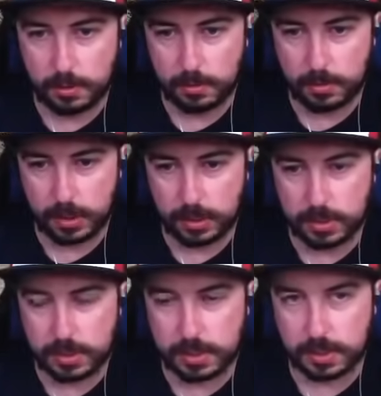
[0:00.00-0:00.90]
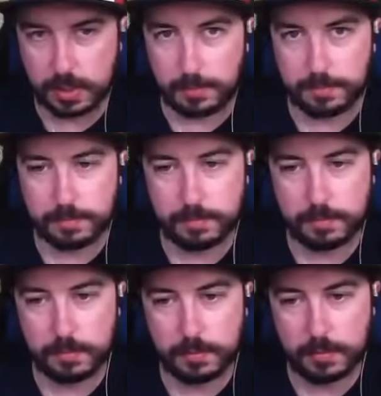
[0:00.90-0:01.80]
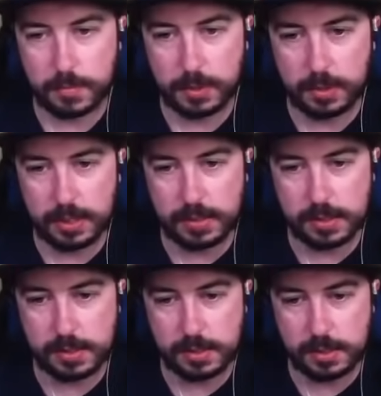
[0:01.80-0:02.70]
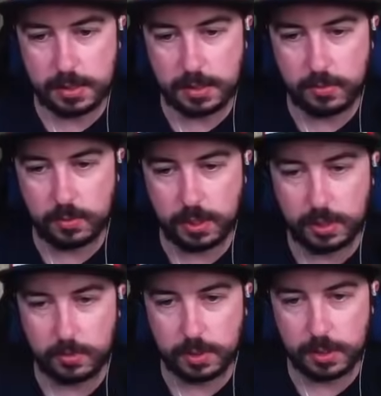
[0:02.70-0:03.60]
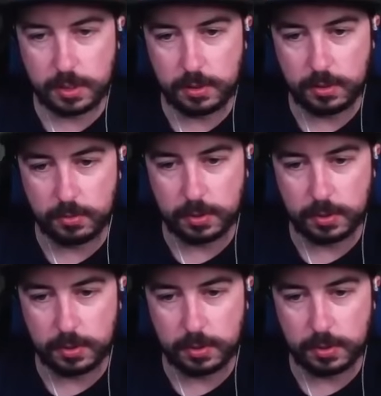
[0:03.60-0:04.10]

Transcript: actually take that. Let's see what we can do with